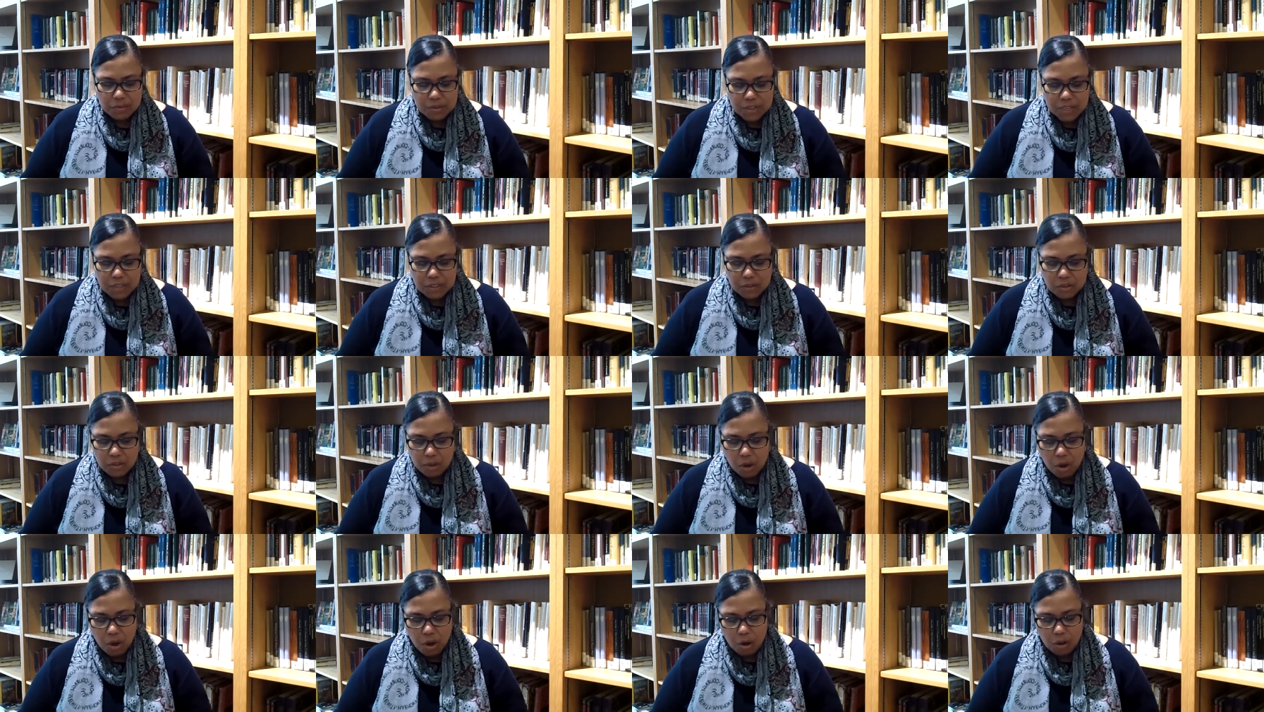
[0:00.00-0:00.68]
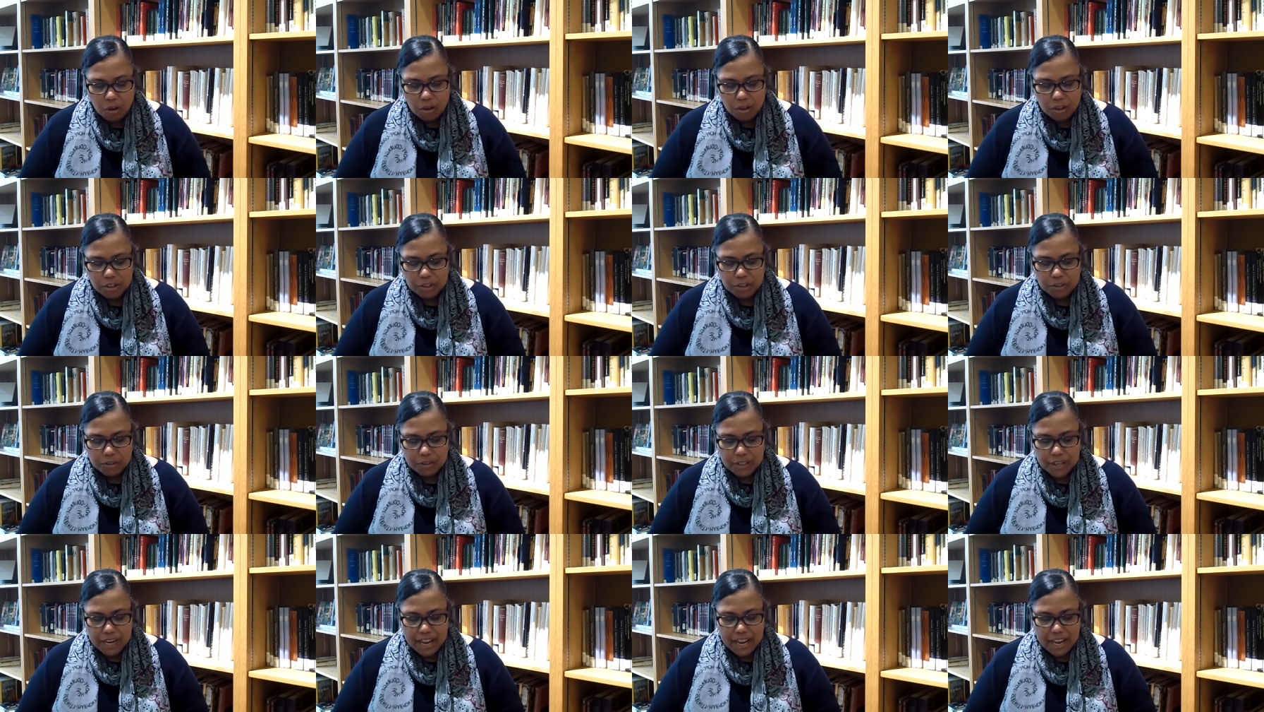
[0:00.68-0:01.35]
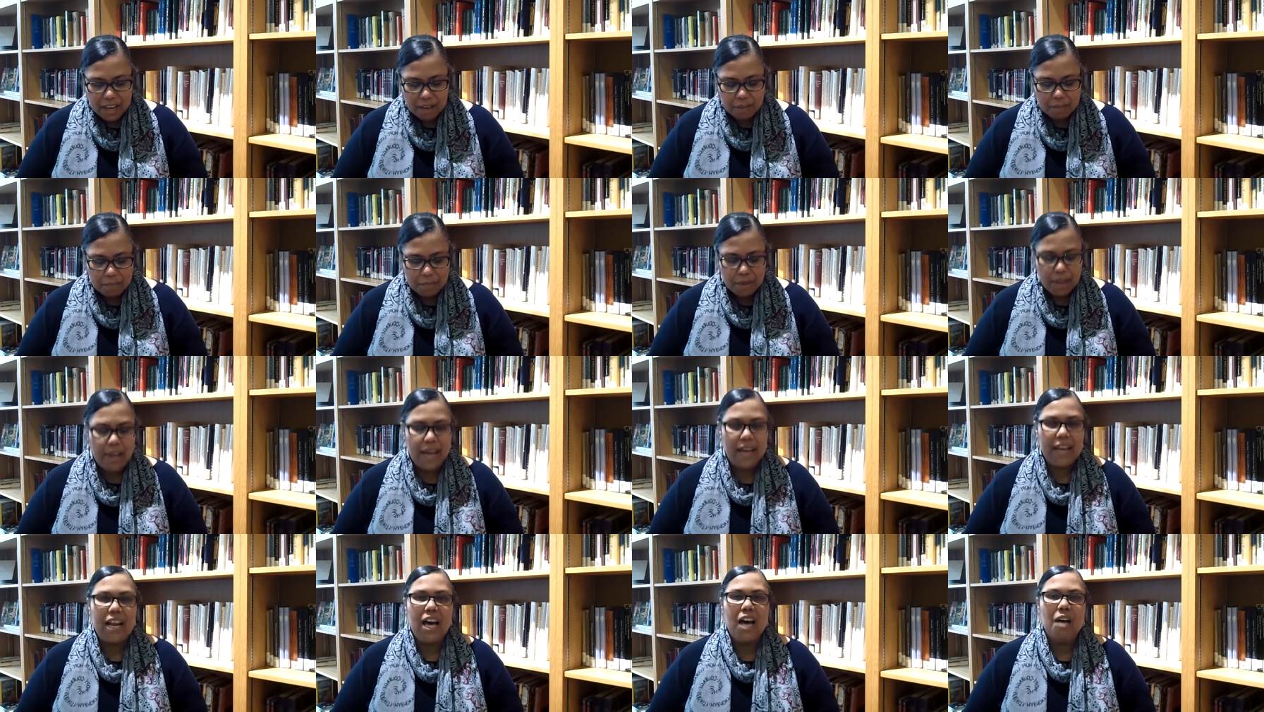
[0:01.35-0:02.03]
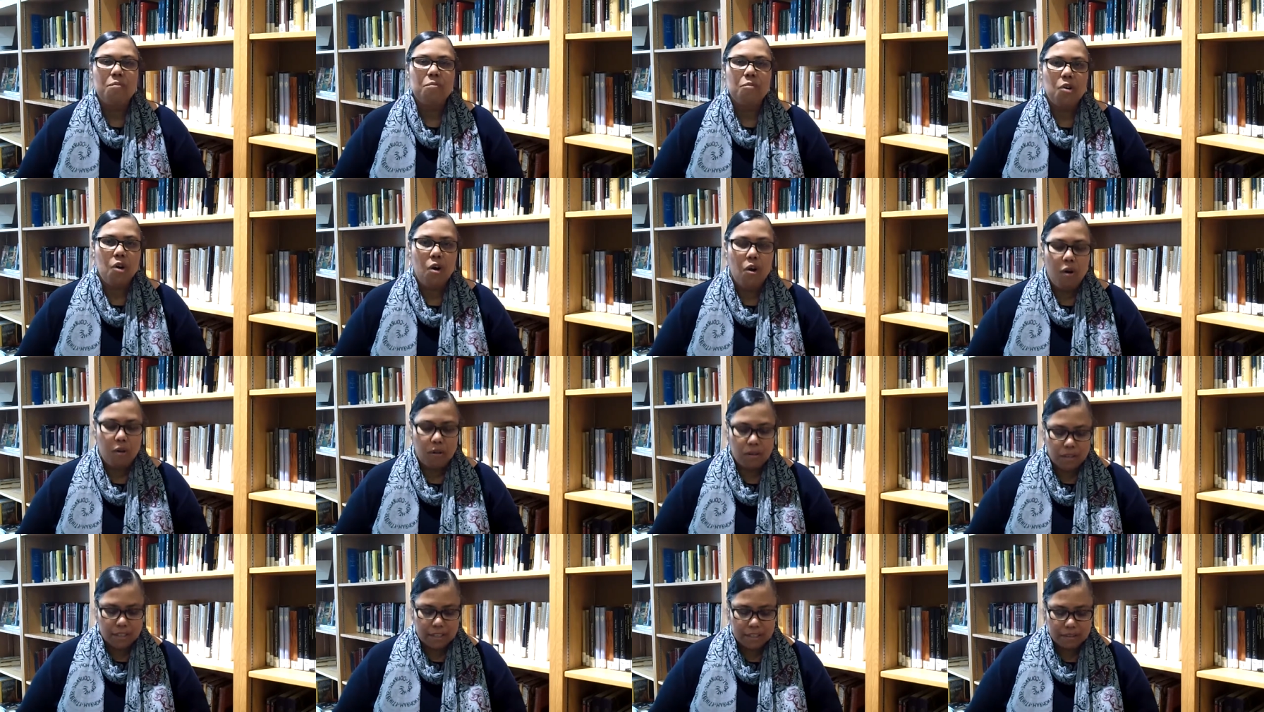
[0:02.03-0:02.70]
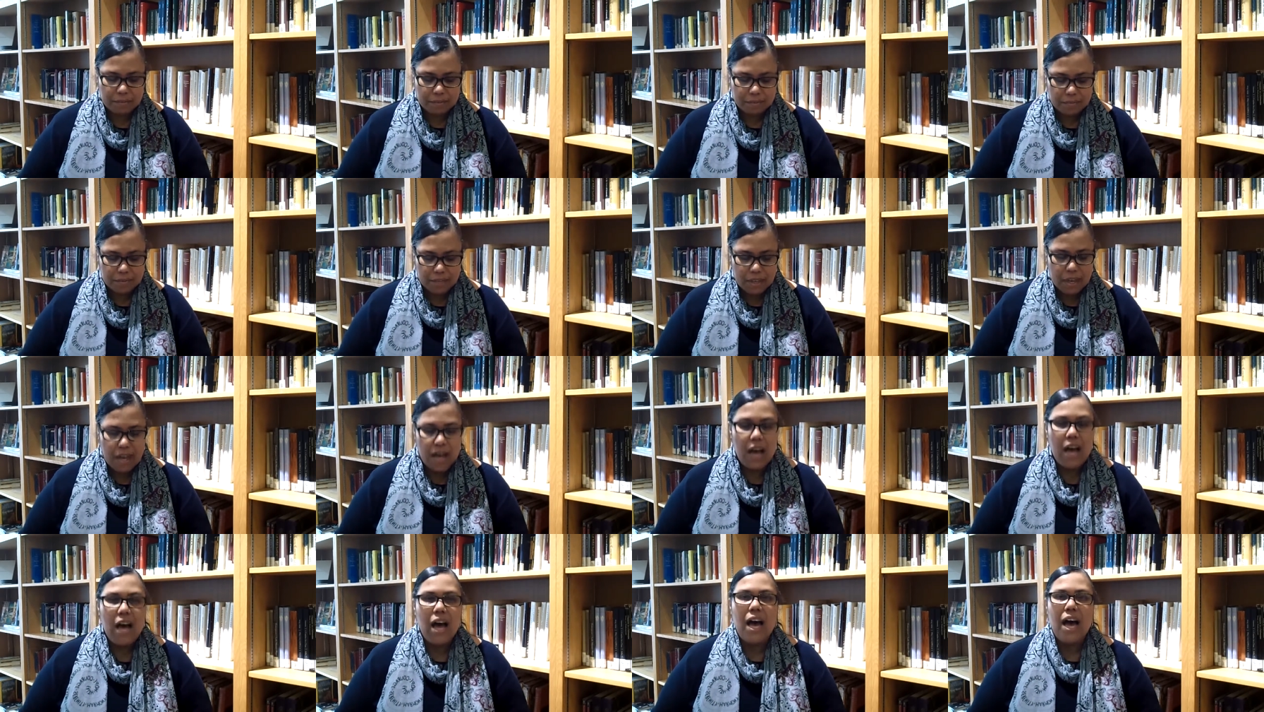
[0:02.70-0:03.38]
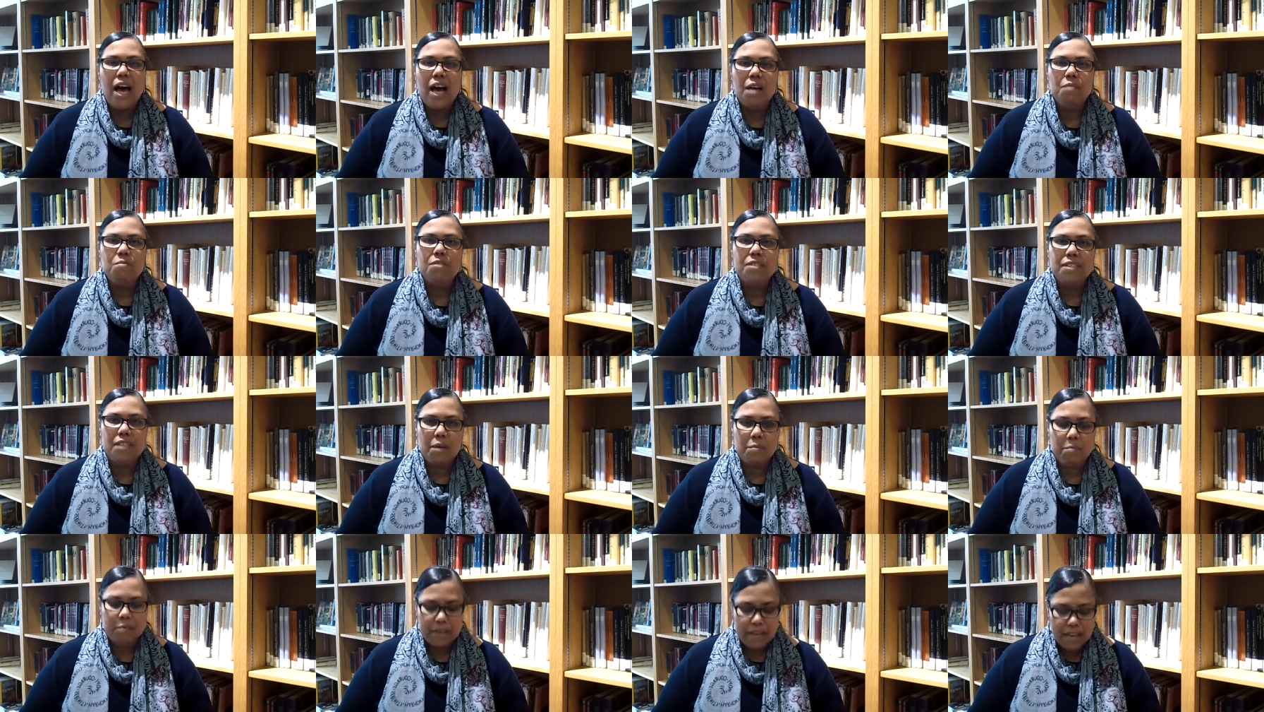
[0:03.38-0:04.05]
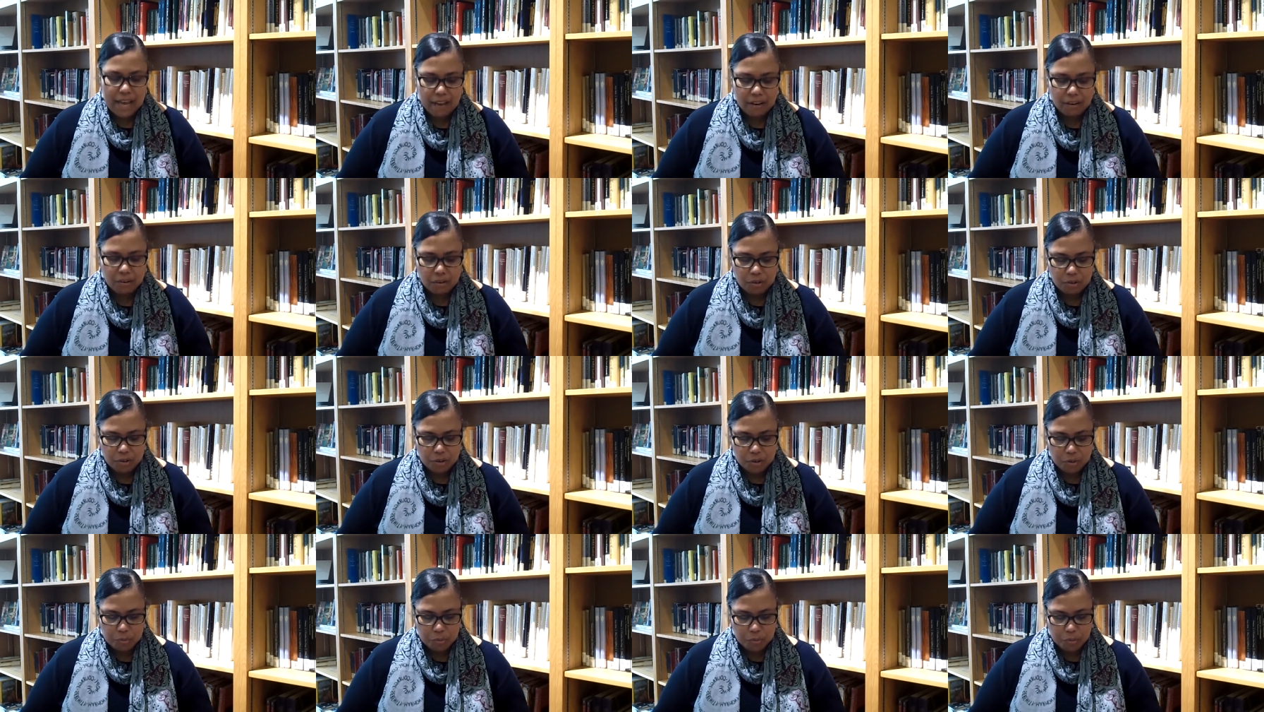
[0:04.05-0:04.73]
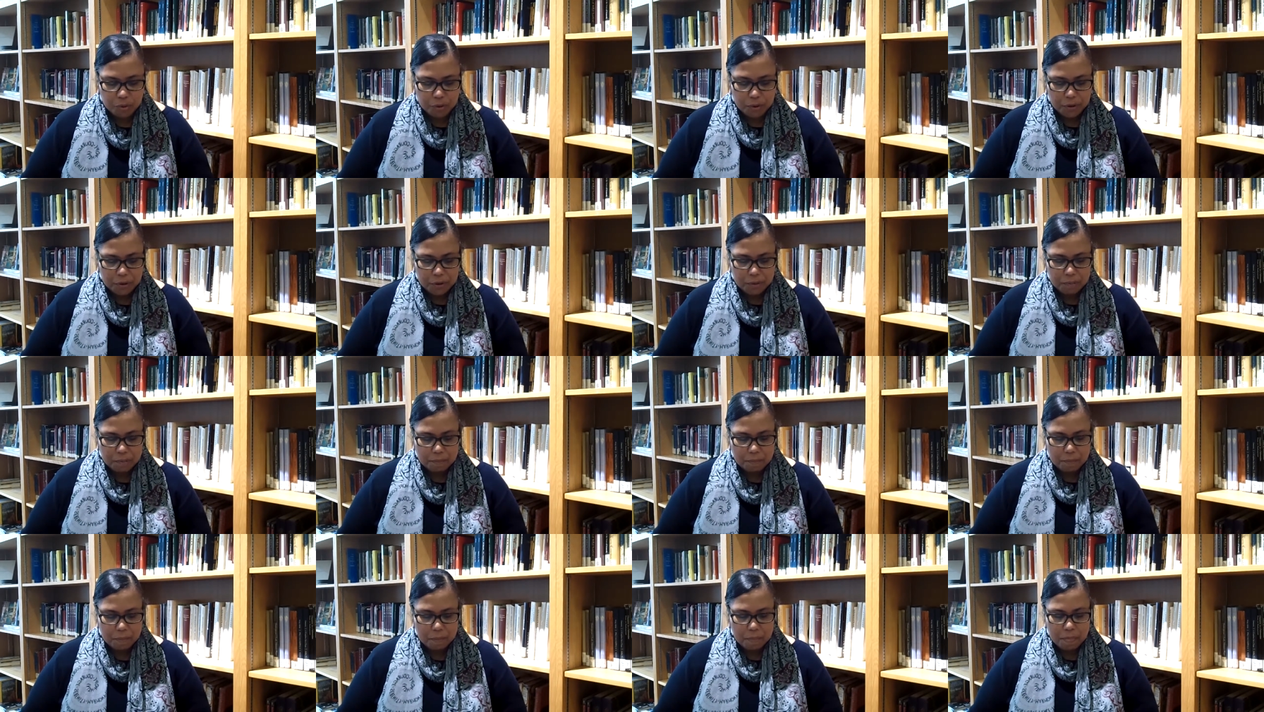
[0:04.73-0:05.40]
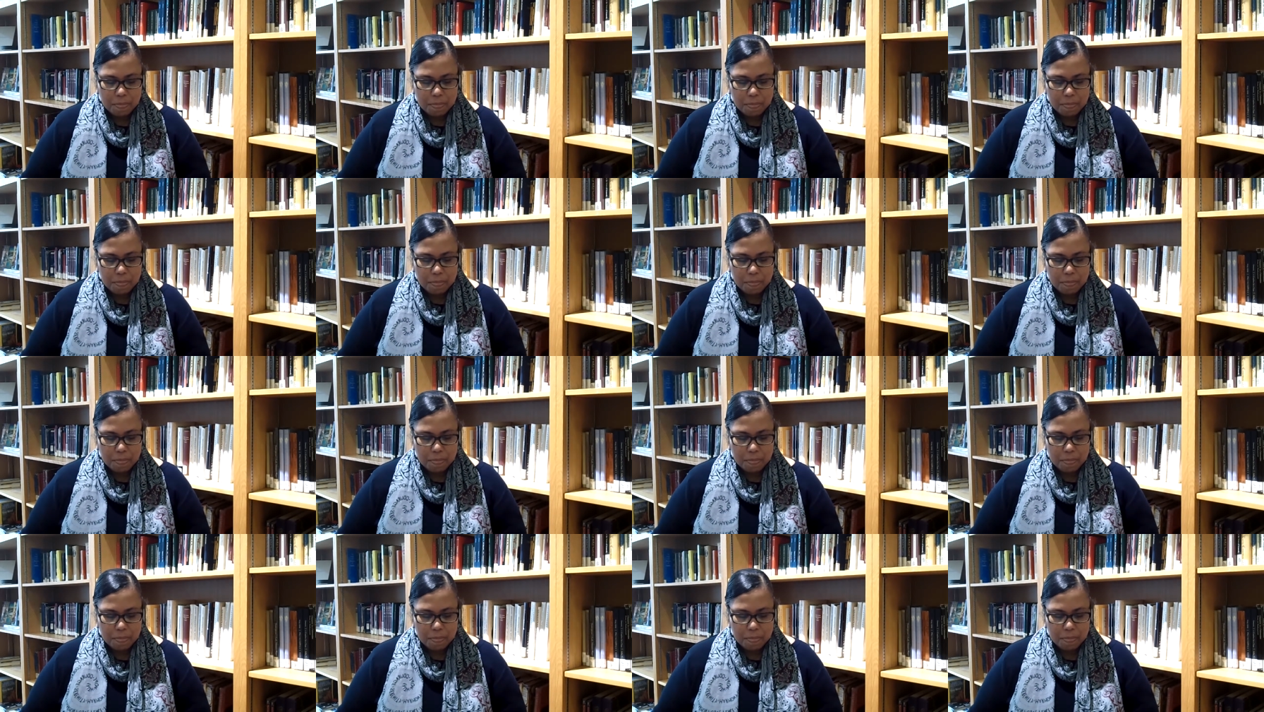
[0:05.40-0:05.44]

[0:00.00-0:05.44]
You said to call on your name, and I'm calling. I'm stepping out on your word.